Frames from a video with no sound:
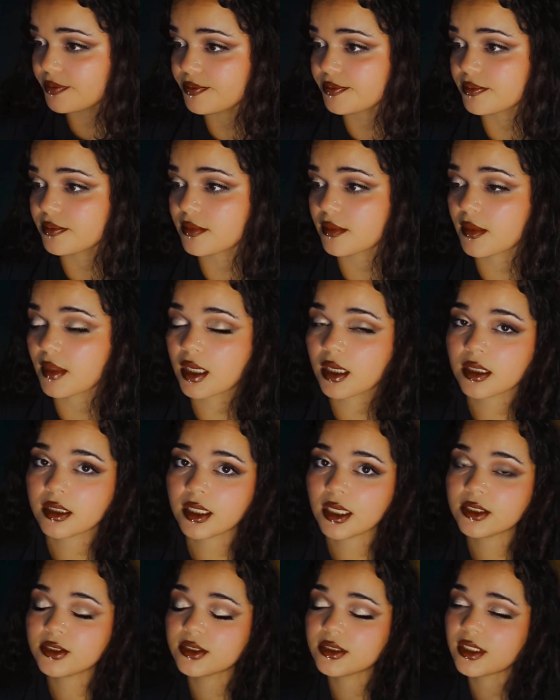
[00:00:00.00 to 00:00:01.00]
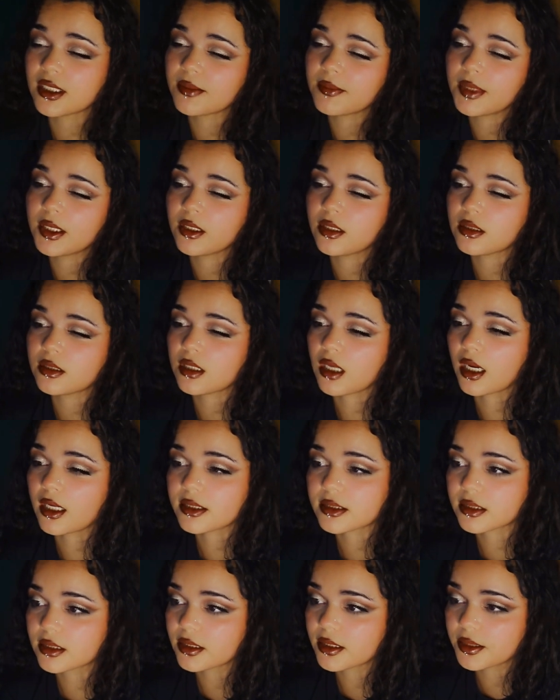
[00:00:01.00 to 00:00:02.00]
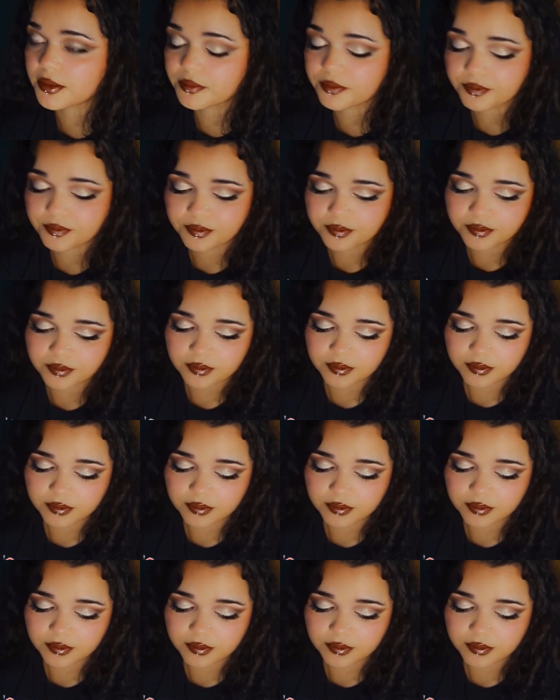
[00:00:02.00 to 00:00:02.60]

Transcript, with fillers: but that's just like me constantly.